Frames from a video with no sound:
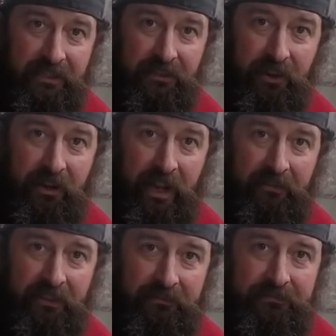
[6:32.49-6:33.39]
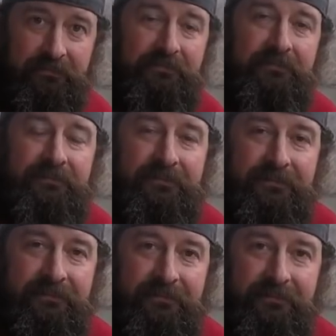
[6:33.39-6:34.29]
So there you have it.
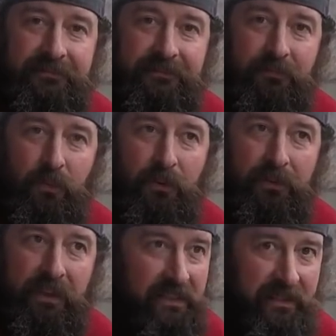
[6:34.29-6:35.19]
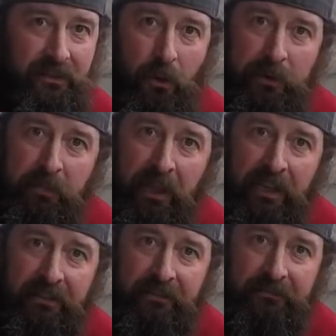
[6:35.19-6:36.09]
Mm-hmm. Things didn't go as
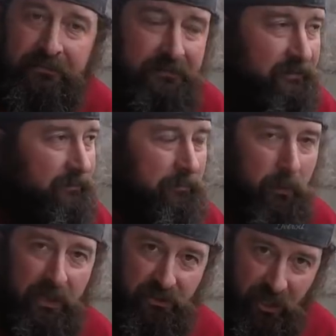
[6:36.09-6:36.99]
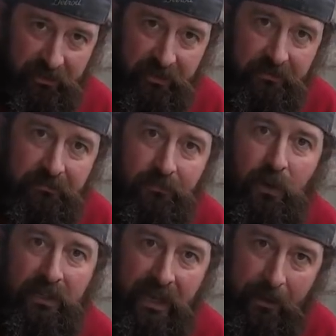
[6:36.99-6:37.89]
planned, but we adjusted,
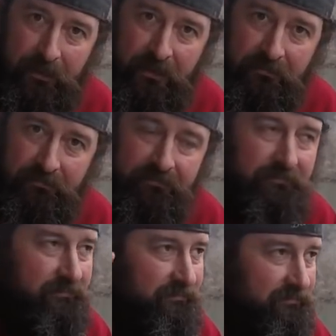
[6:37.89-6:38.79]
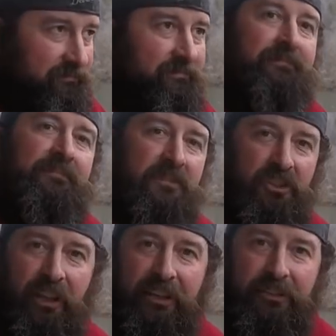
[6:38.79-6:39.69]
we adapted,
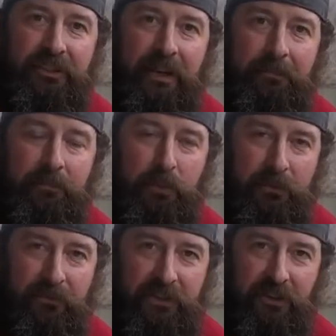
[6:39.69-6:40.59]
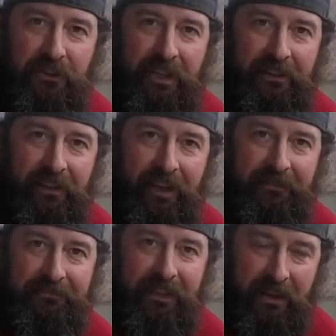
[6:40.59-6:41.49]
Still had a good time. Put some fish on the end of the
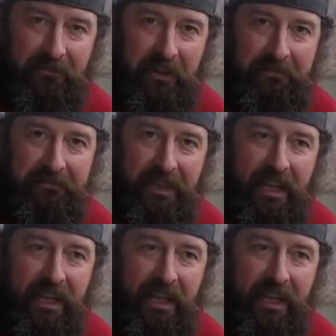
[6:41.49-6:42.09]
line. Had fun.